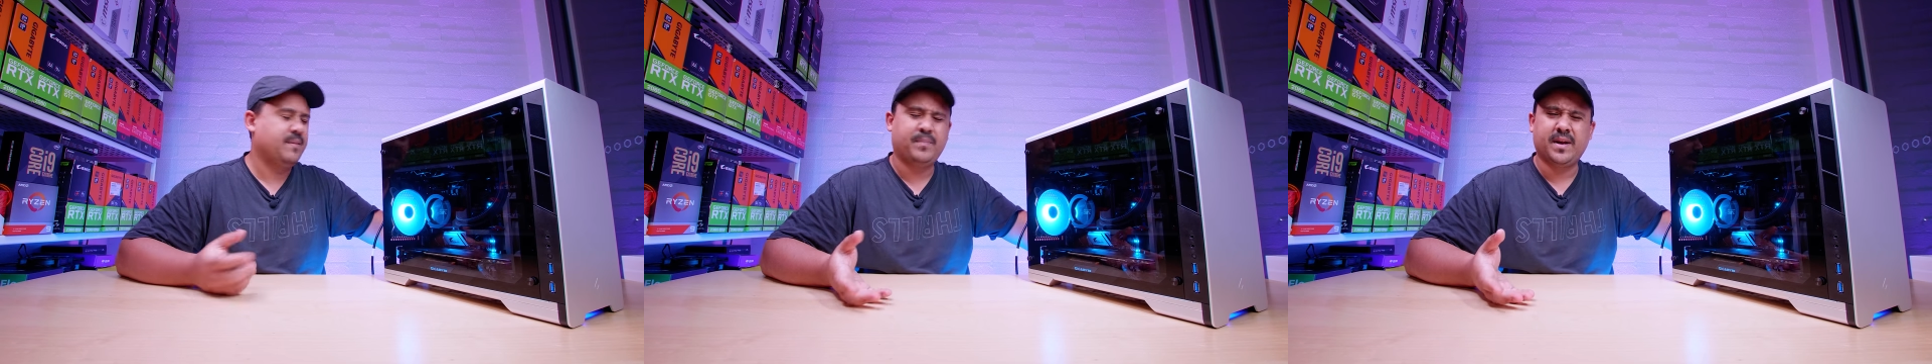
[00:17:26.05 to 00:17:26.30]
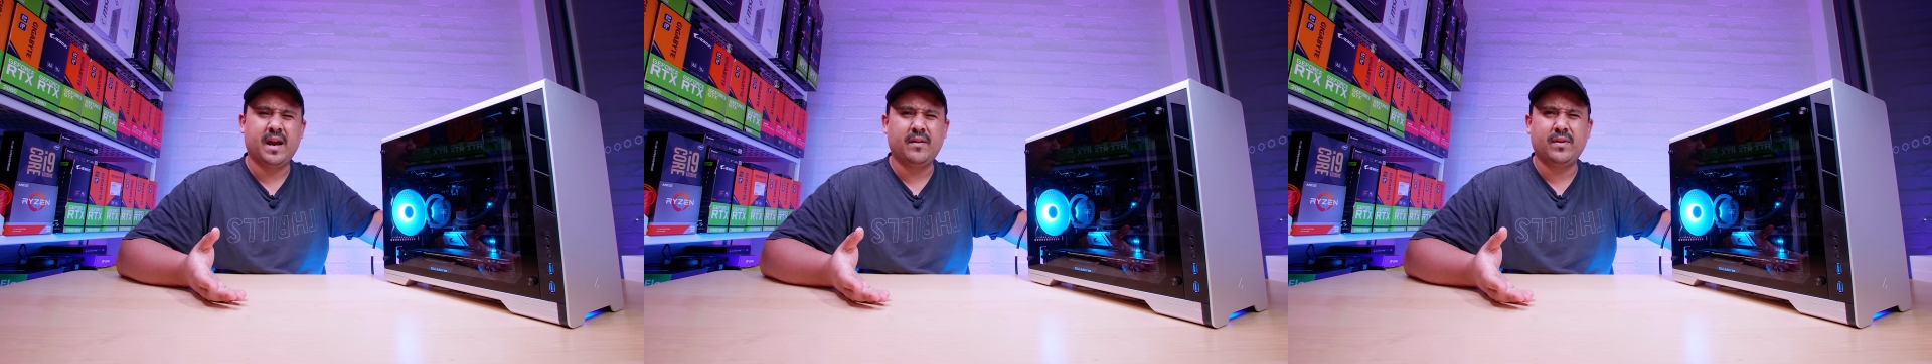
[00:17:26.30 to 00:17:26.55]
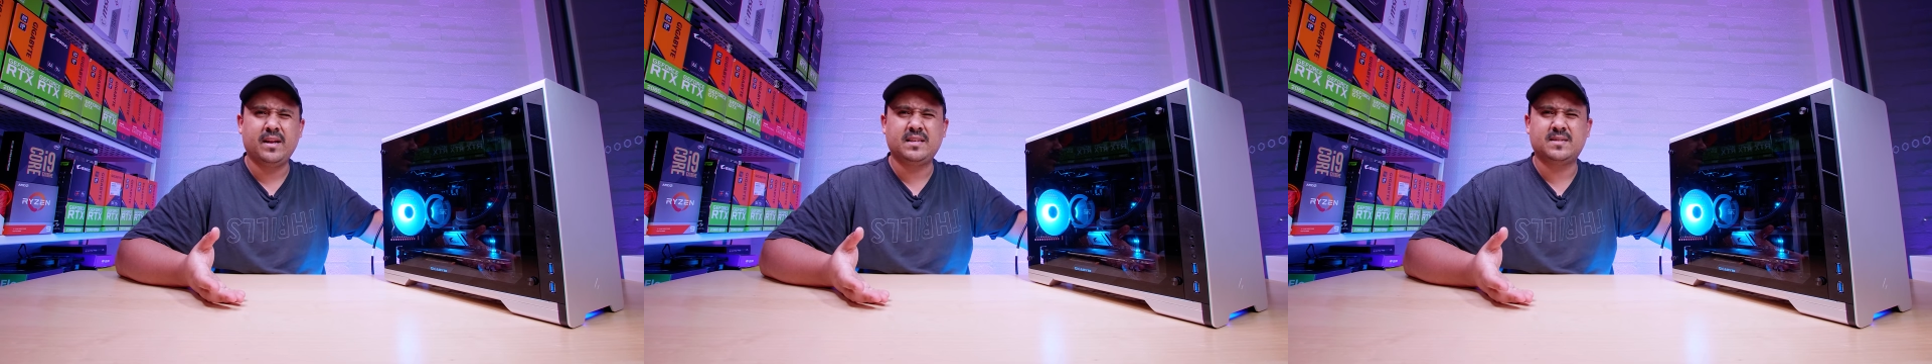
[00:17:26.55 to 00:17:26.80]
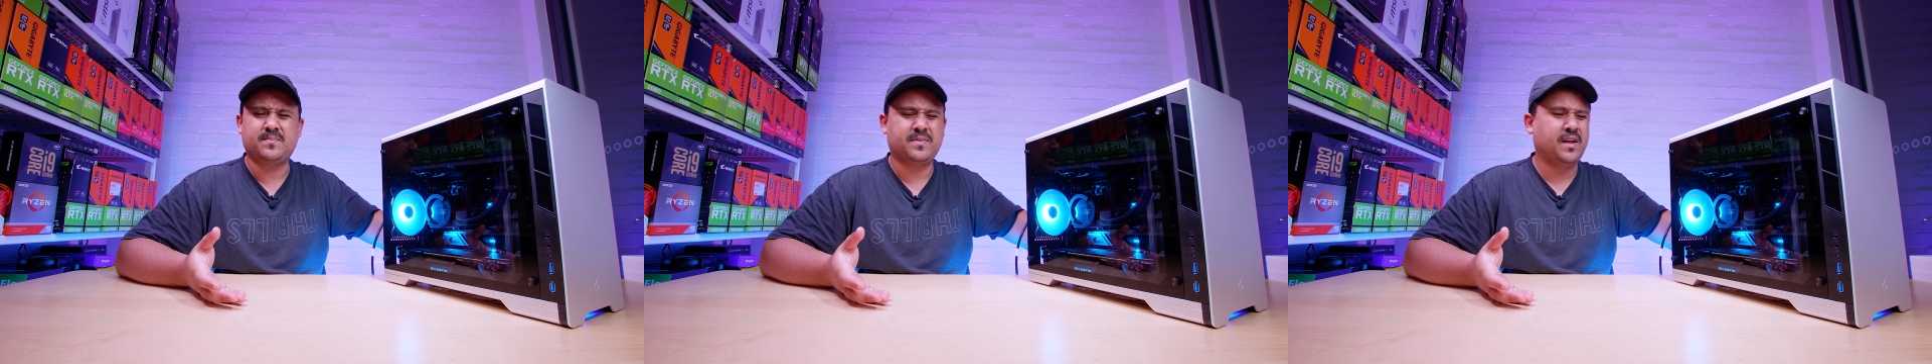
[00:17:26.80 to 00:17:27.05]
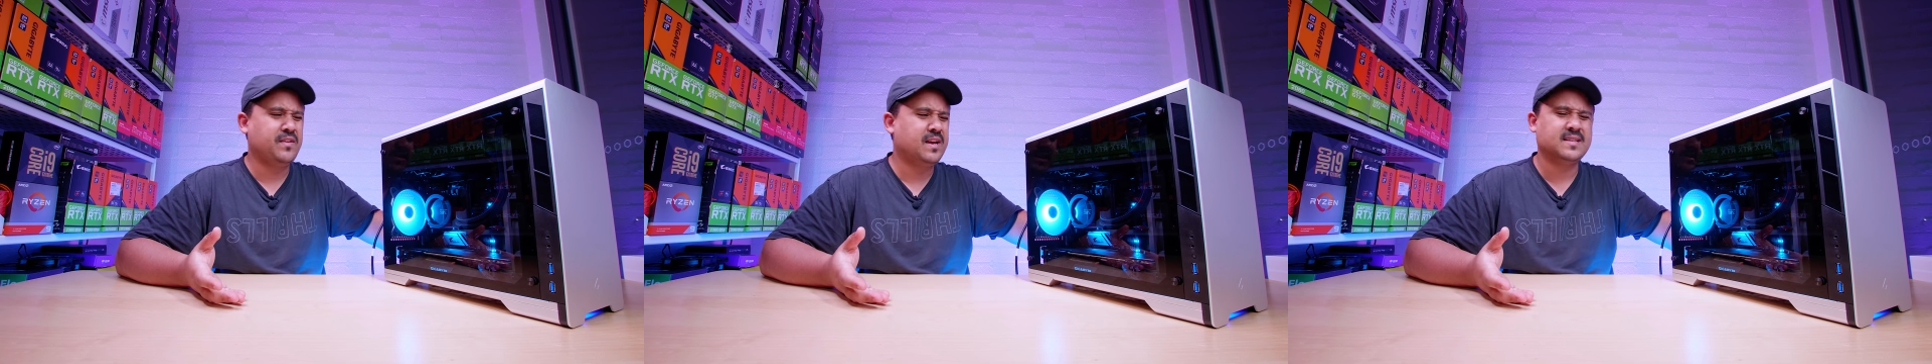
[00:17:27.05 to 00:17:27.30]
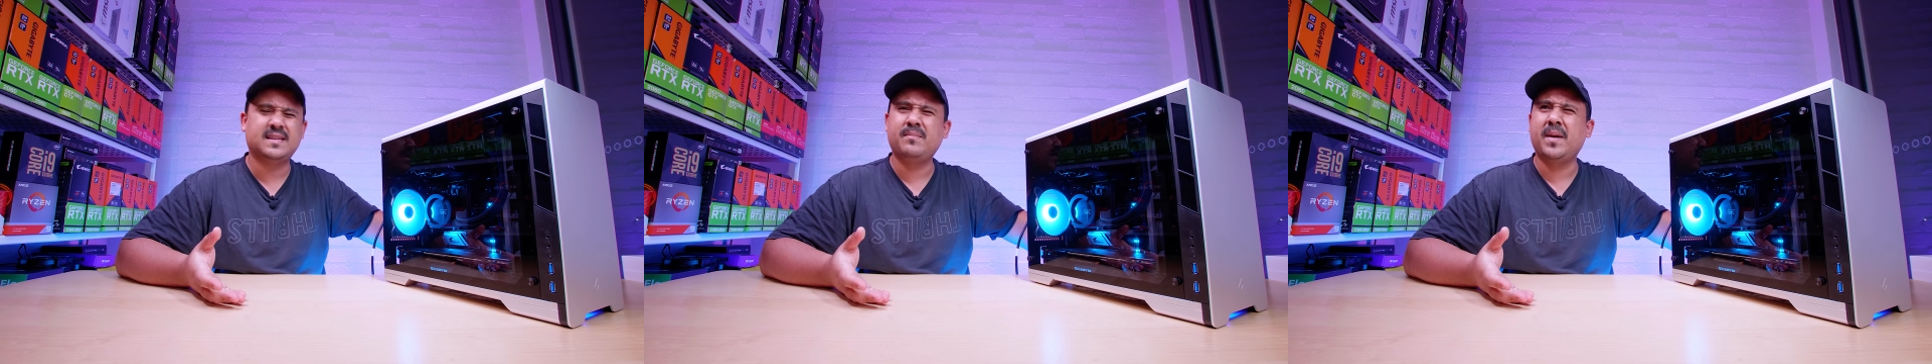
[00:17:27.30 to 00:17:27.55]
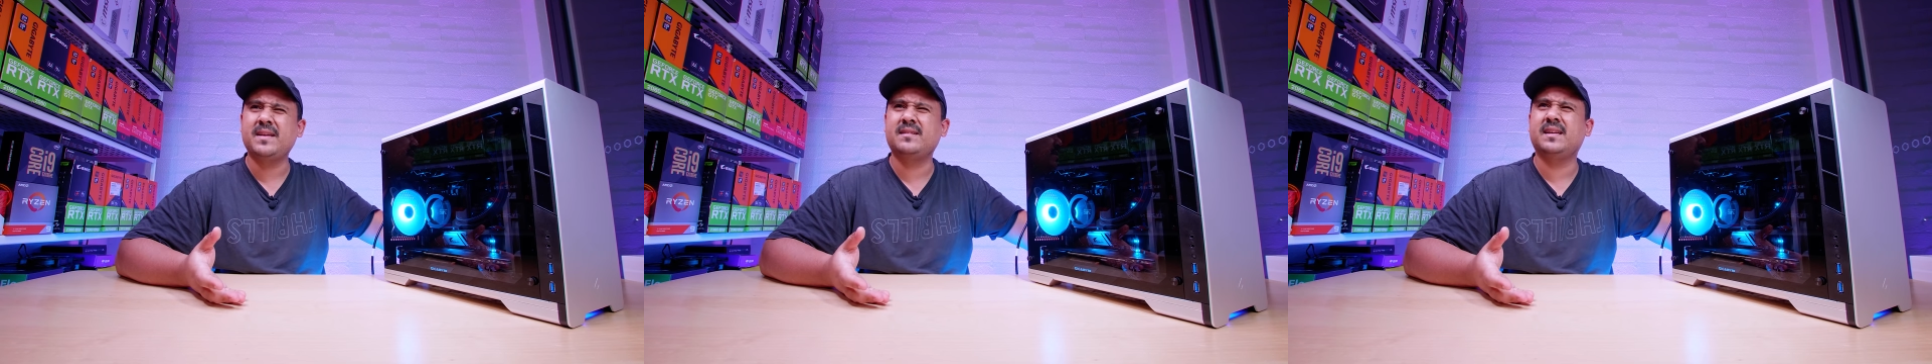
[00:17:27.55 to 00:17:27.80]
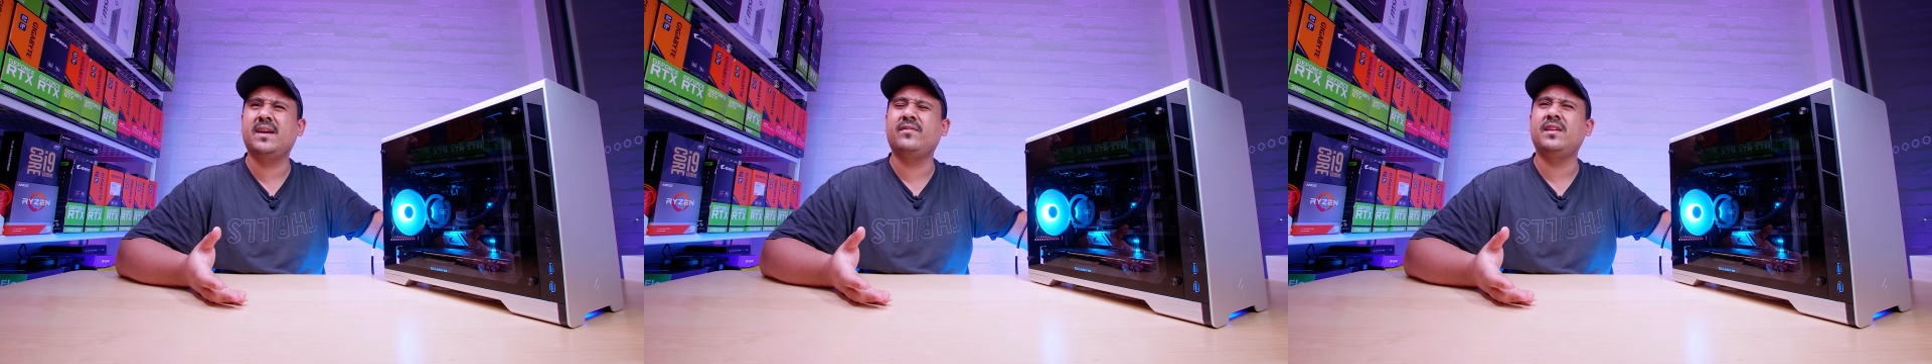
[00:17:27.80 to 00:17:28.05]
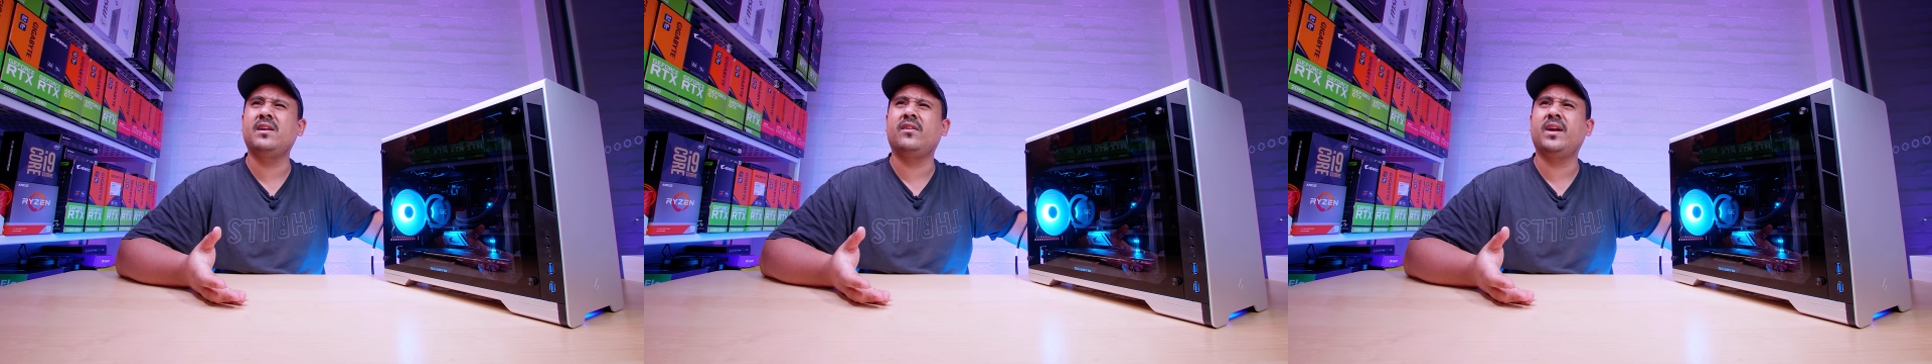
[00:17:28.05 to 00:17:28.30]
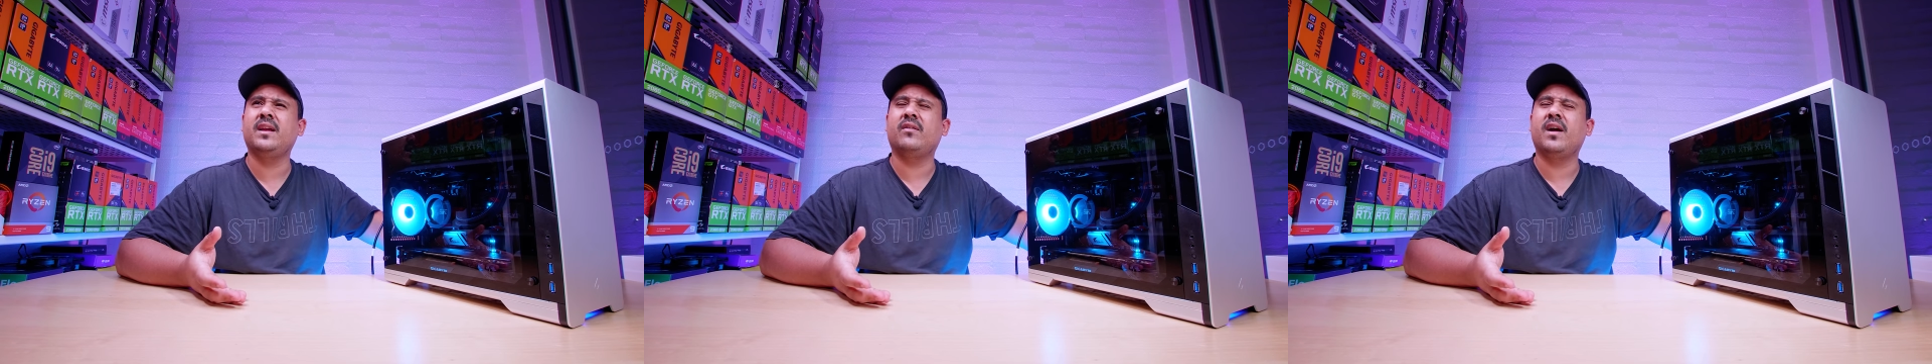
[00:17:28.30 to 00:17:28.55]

But I think I said basically everything already,